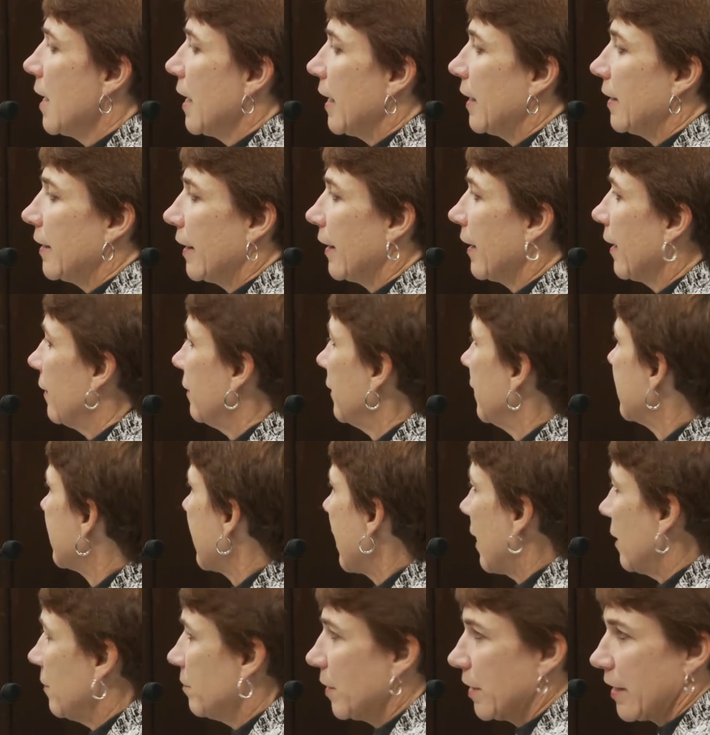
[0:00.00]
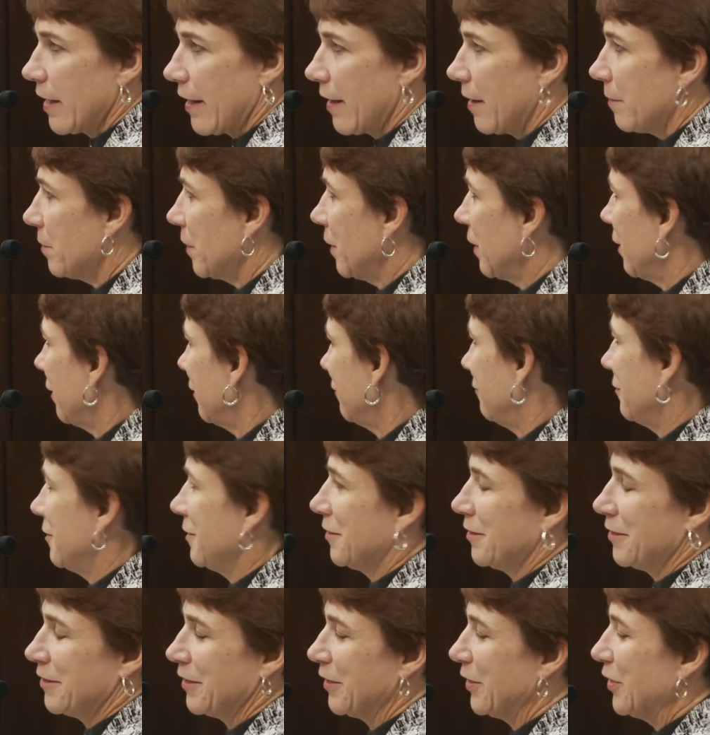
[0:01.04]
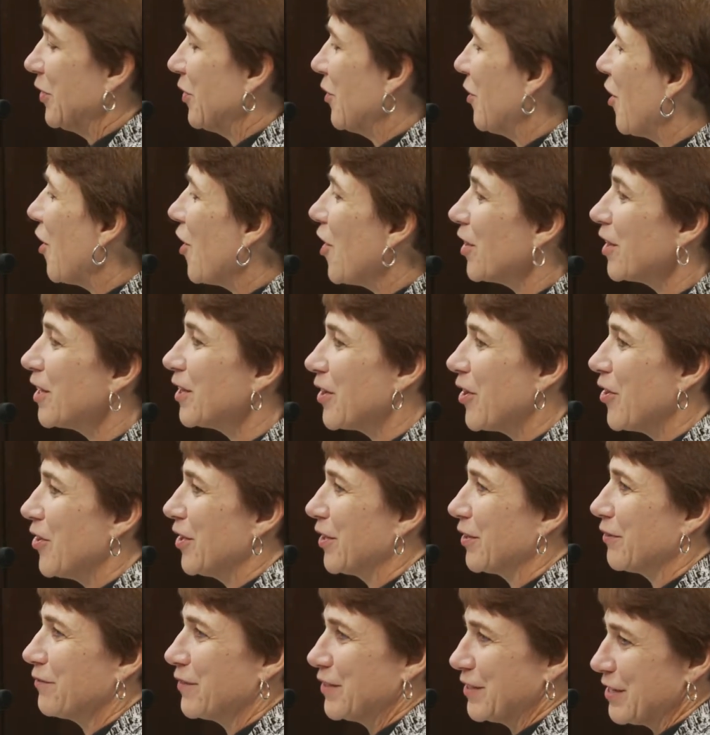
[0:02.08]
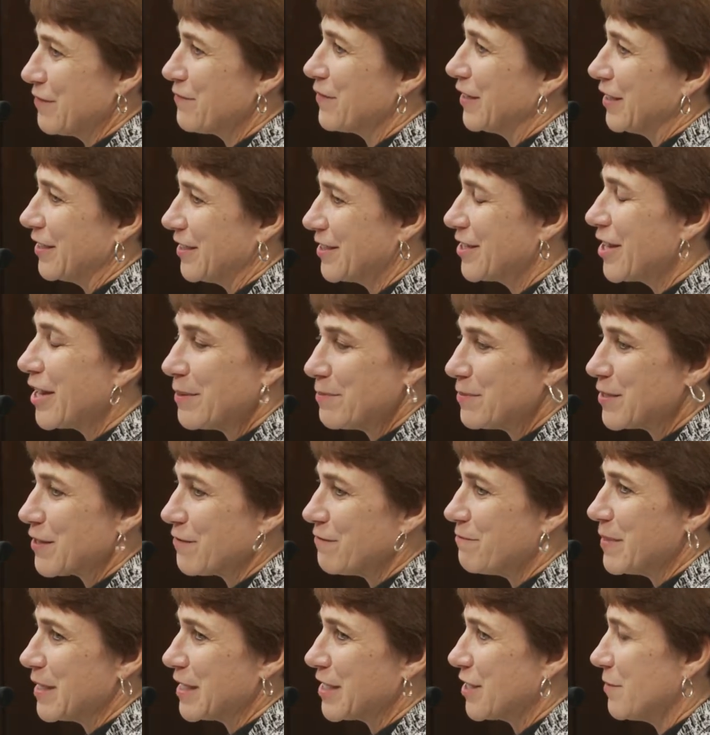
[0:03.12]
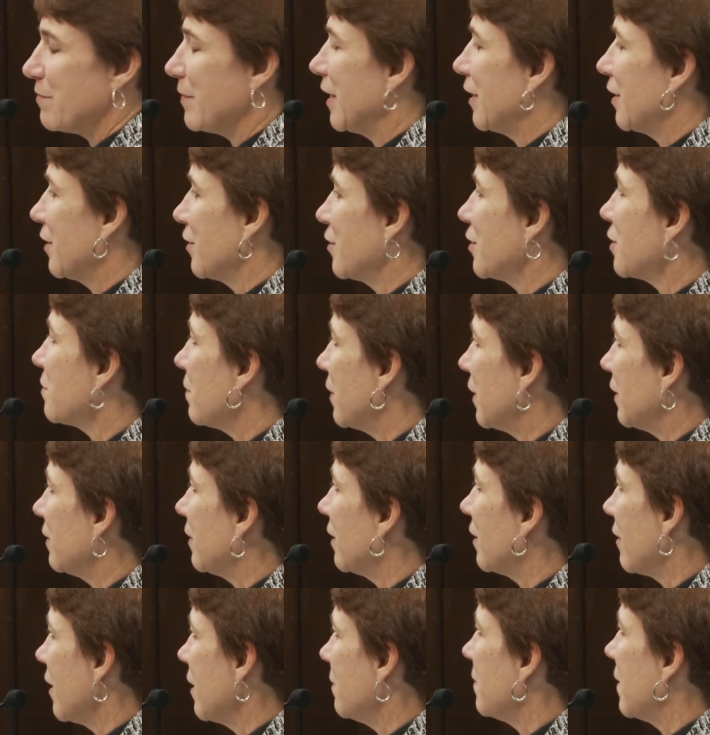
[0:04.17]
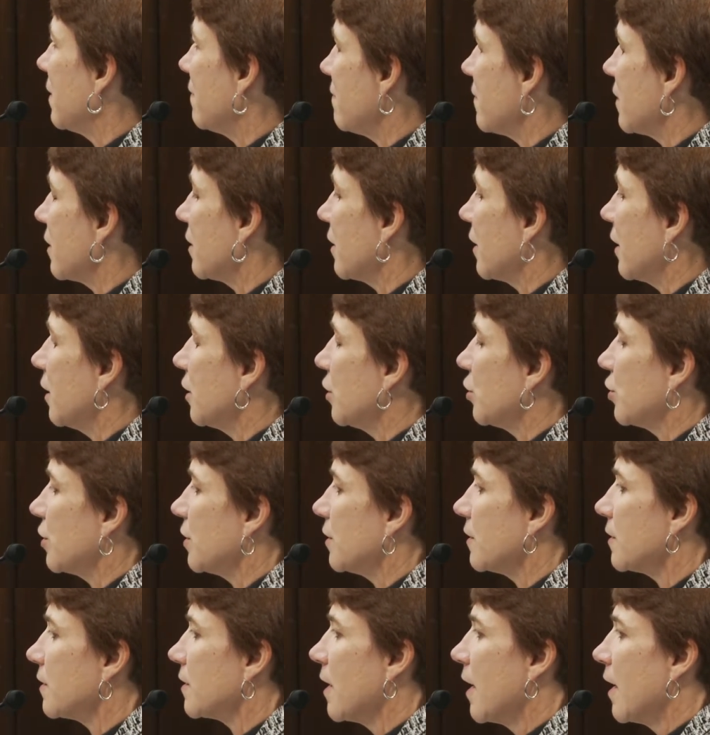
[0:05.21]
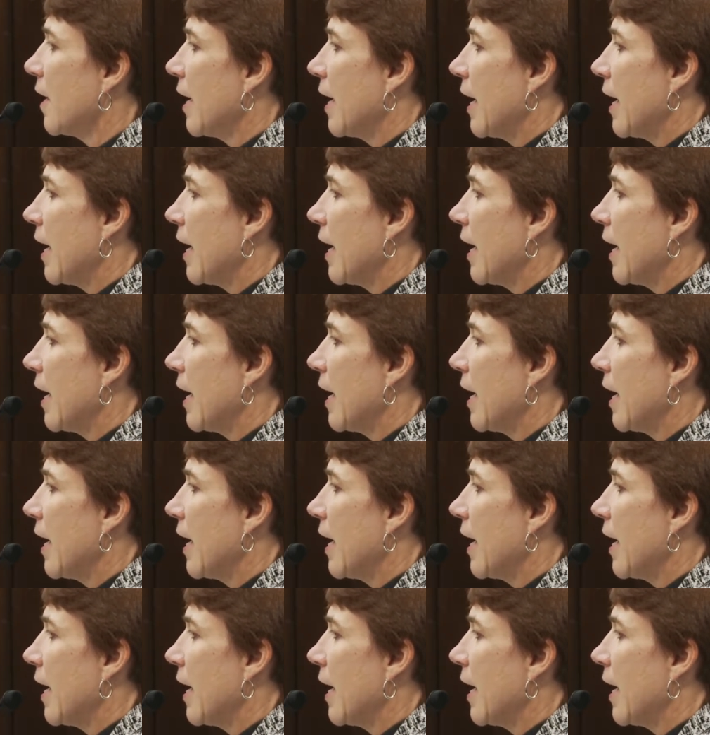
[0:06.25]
And again, this had been happening all along for different types of misdemeanors, but there had been variations.